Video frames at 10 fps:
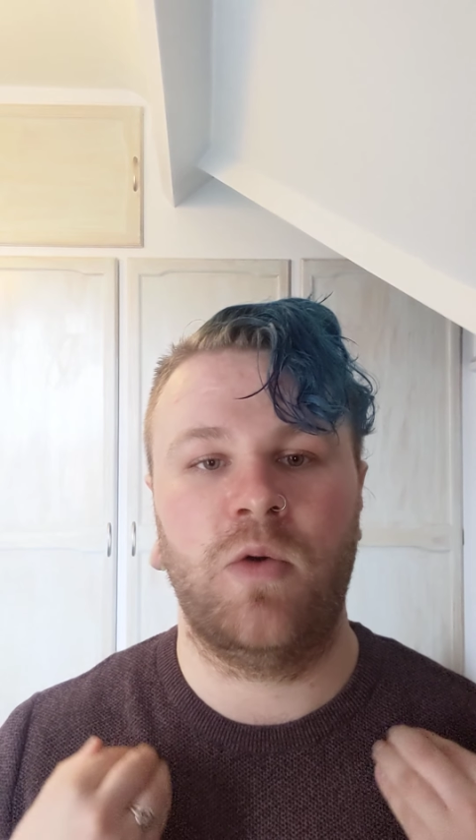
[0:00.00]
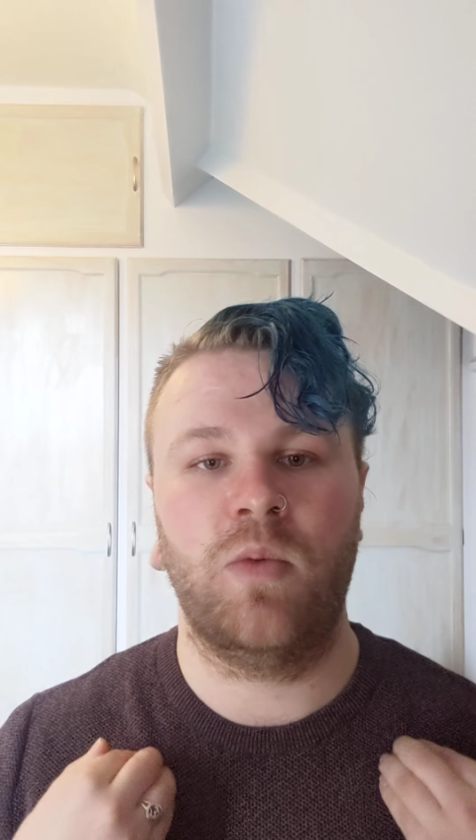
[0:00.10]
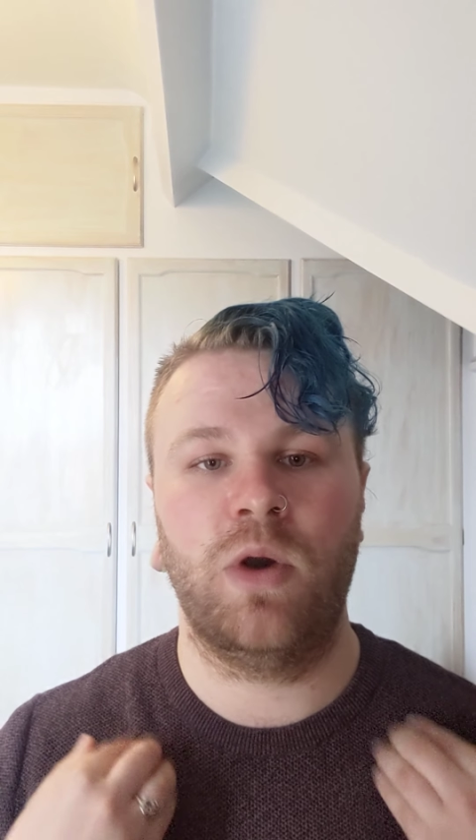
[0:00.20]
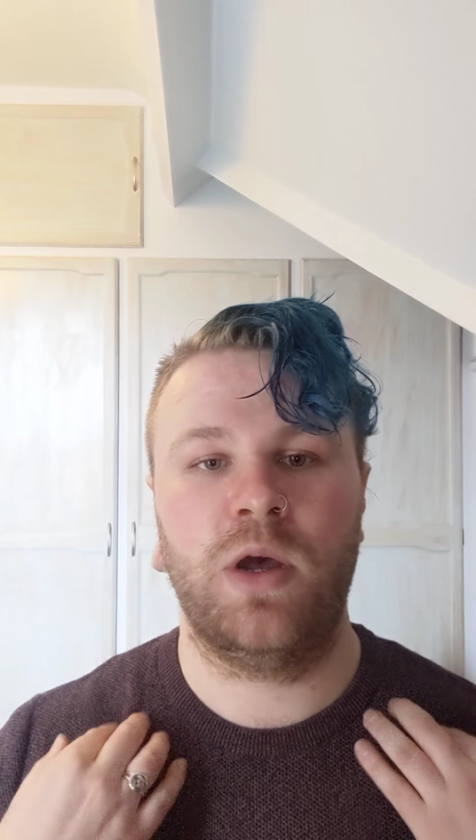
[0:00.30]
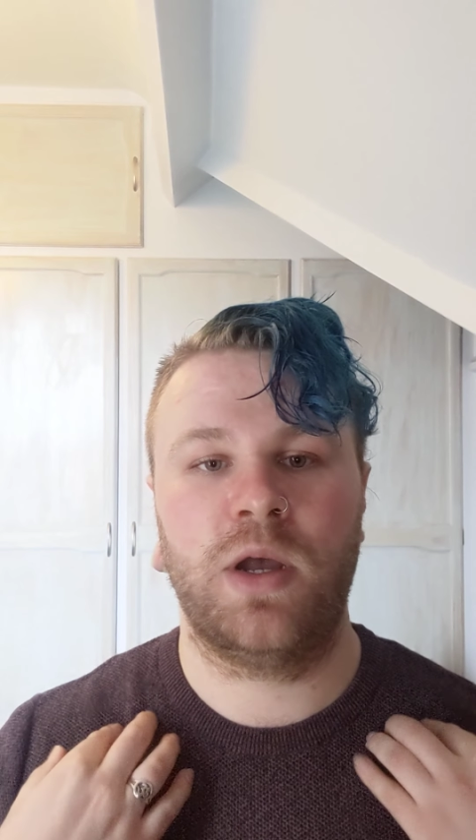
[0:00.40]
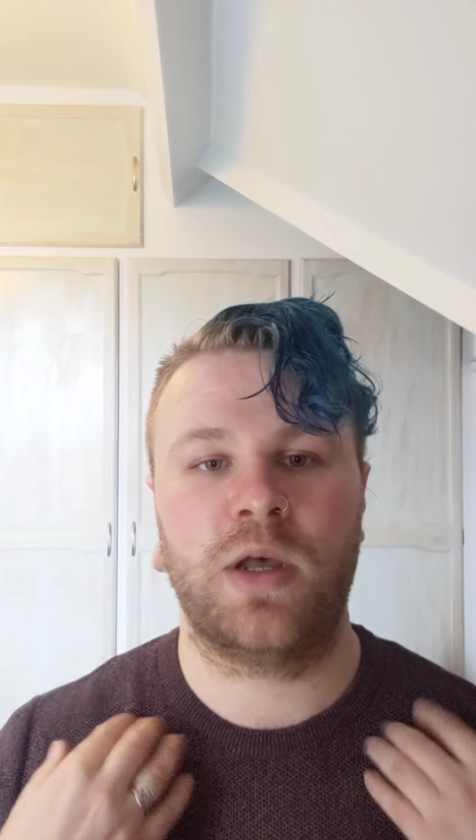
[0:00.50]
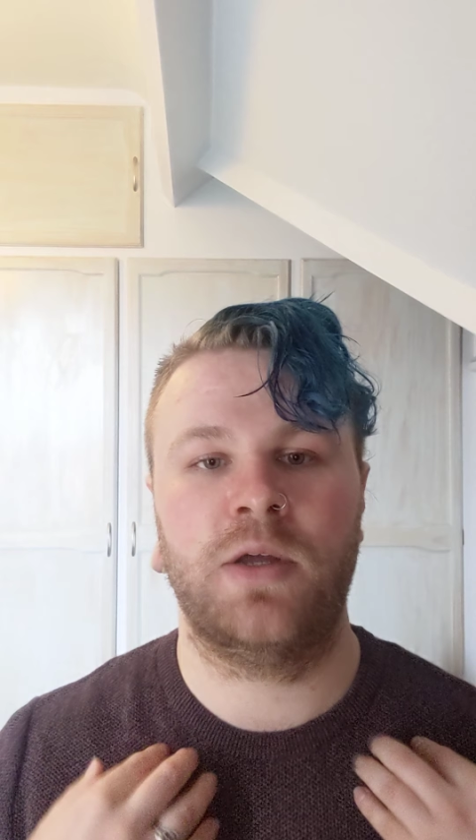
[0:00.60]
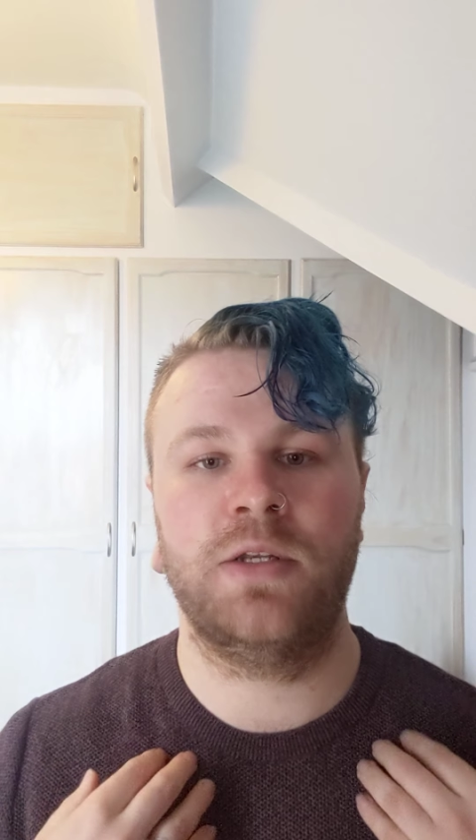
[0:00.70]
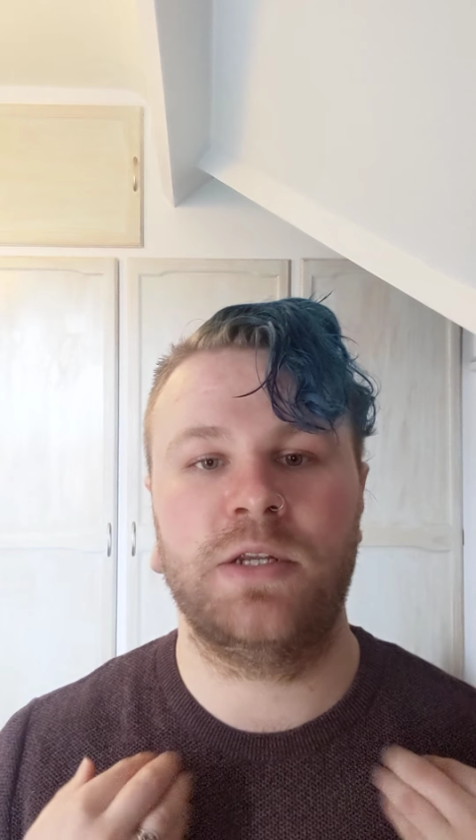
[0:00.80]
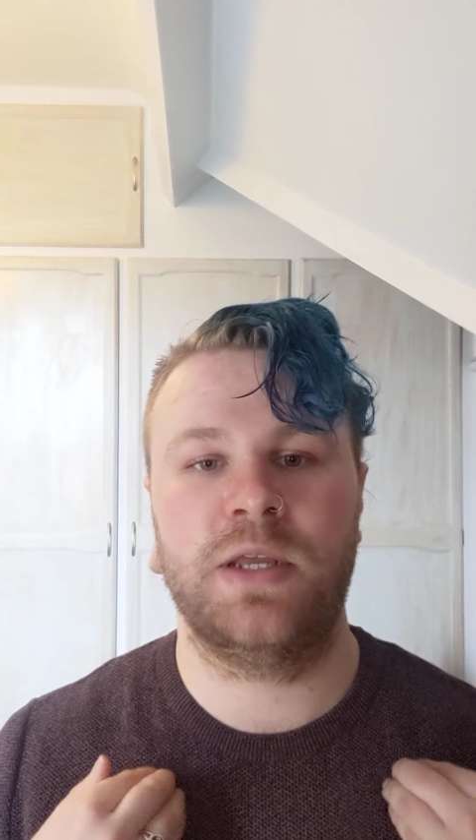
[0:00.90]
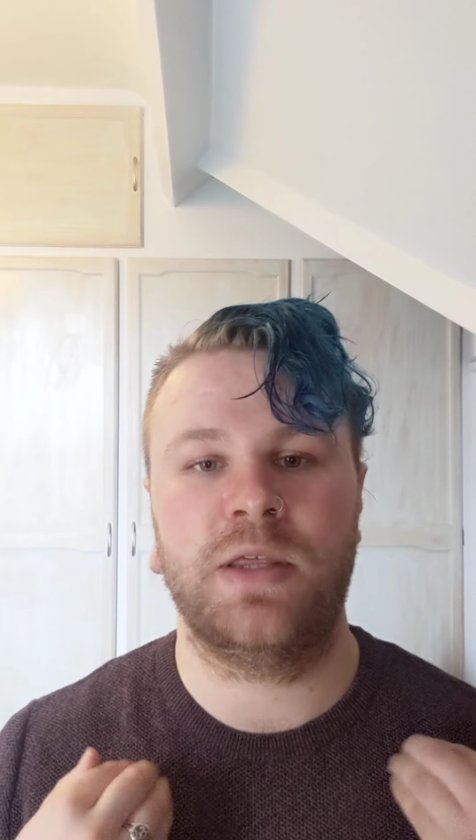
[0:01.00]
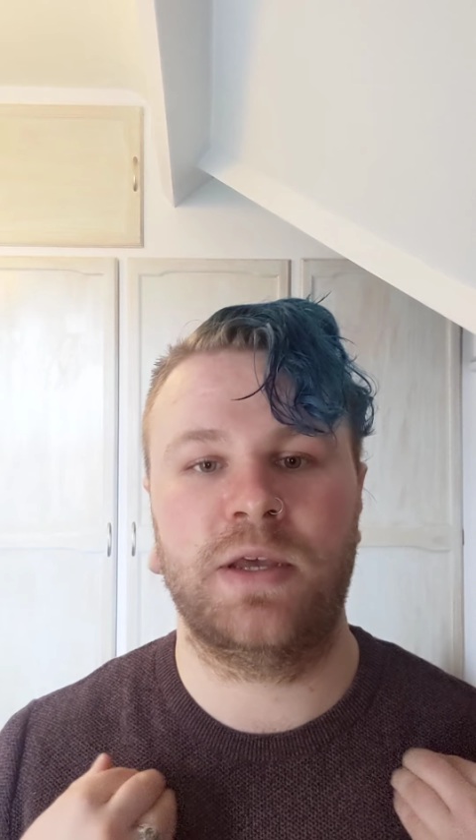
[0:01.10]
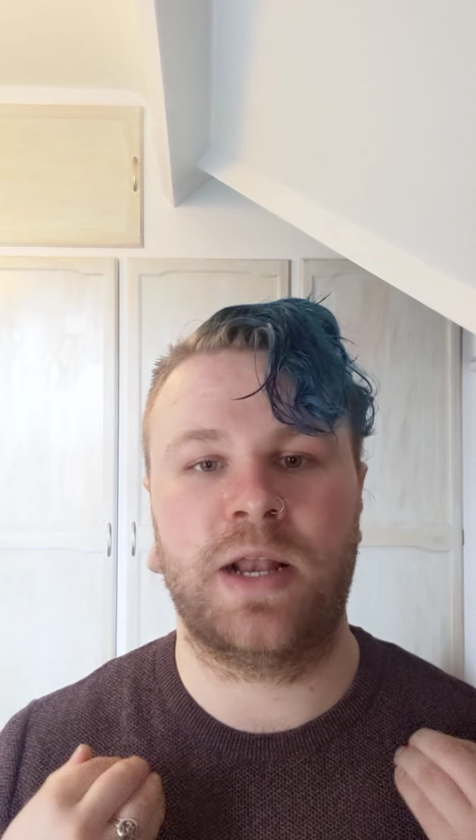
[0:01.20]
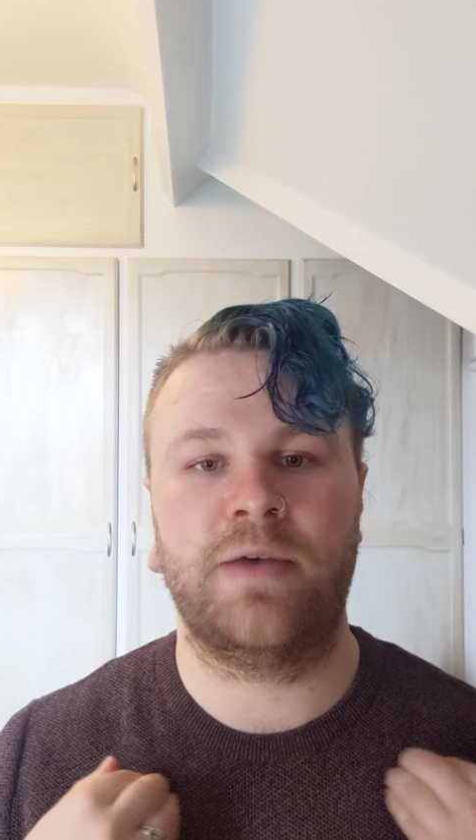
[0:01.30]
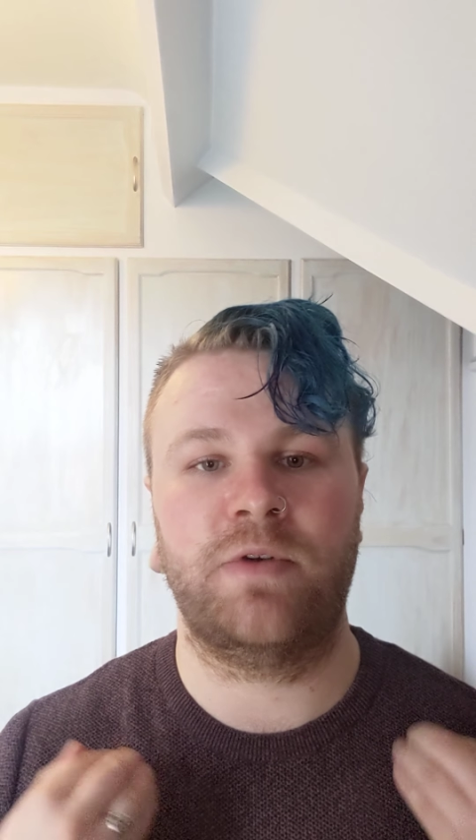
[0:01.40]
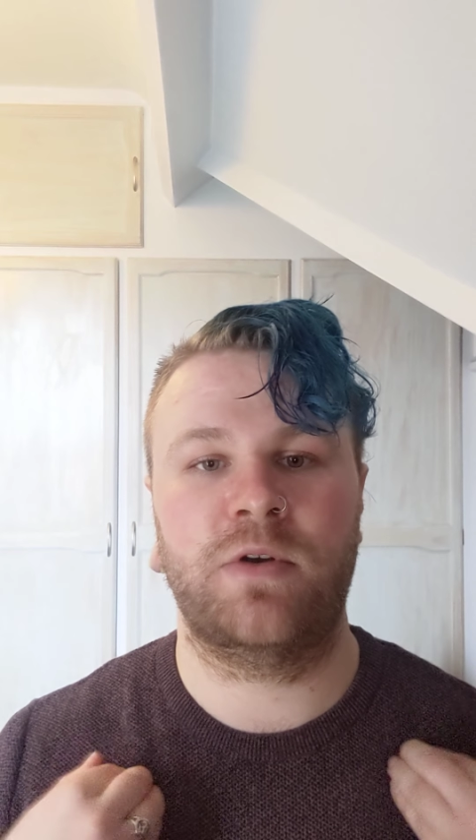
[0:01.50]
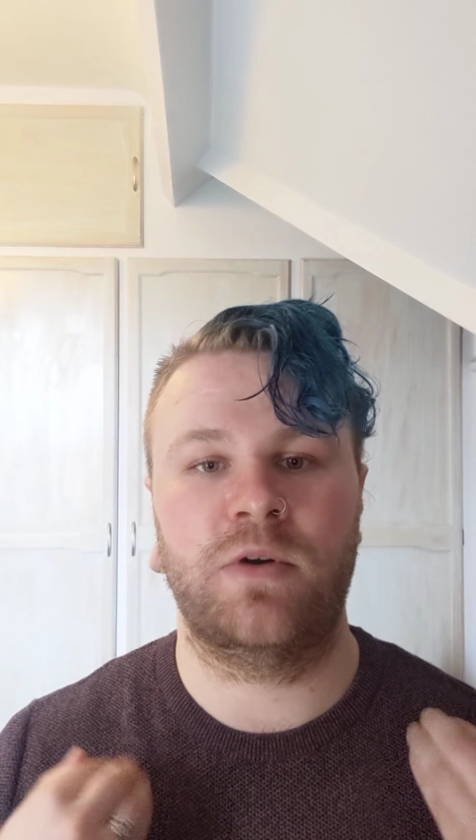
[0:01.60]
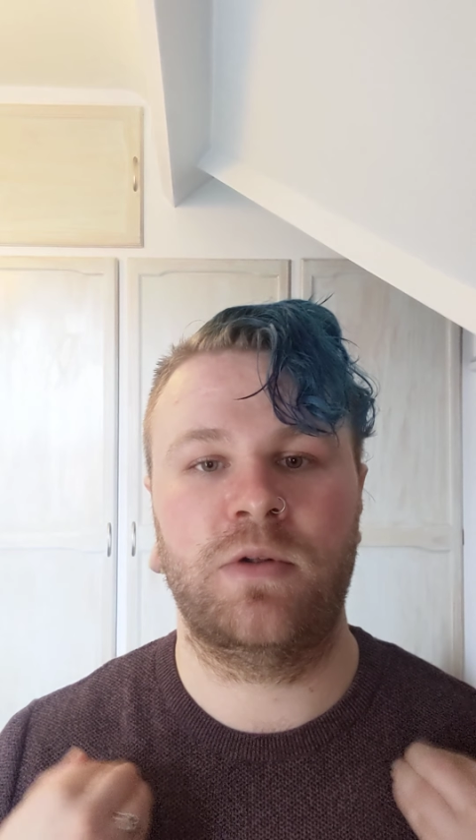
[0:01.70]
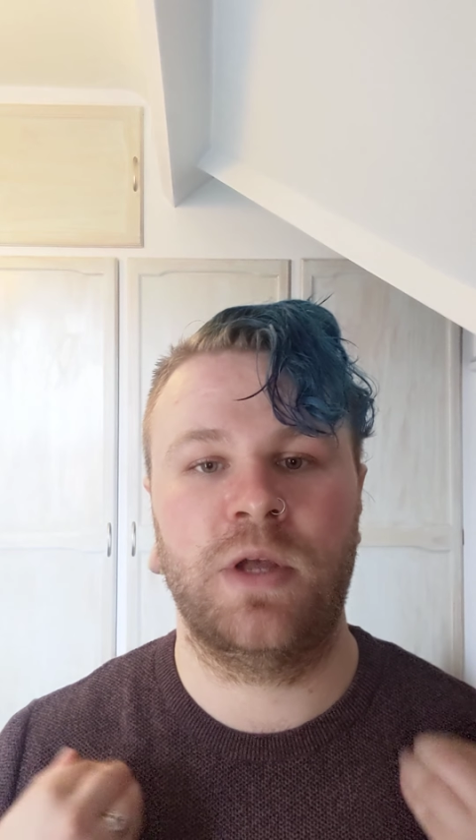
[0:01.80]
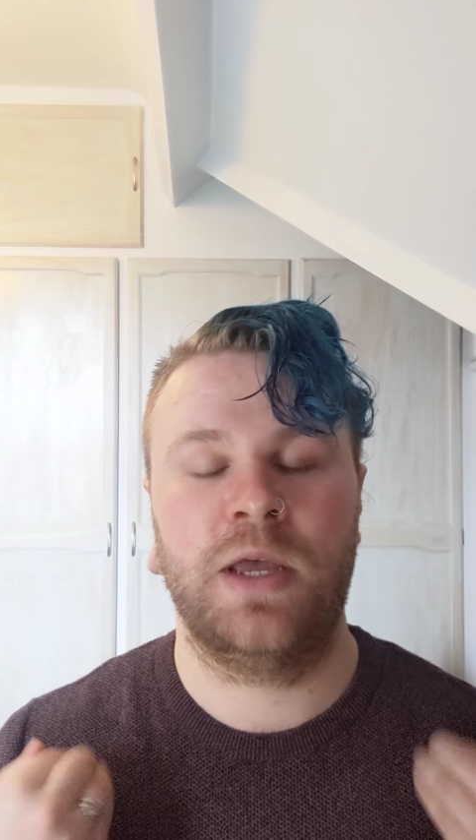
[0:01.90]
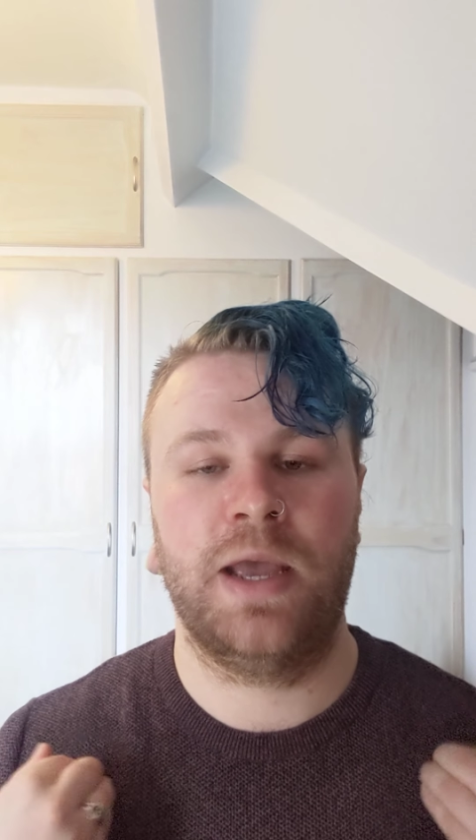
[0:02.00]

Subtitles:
work underneath the clavicle